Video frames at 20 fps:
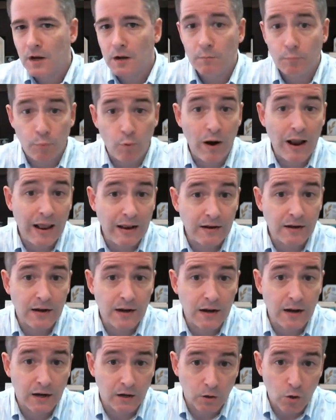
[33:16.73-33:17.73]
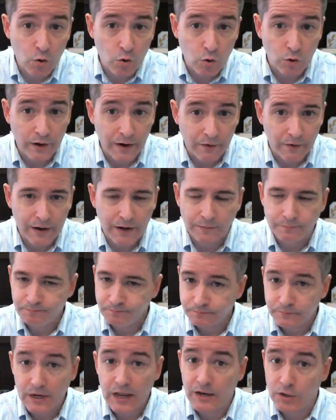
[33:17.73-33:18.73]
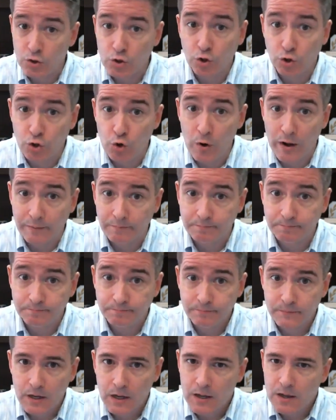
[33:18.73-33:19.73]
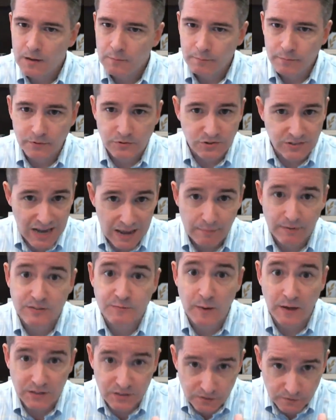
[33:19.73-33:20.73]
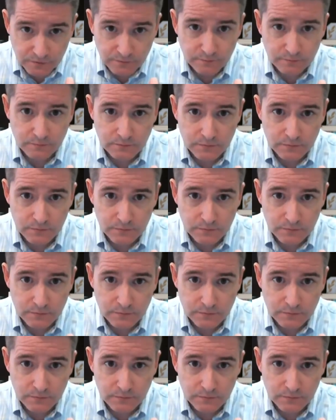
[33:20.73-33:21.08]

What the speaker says: brand in a local area? And you could do it. It was damn expensive.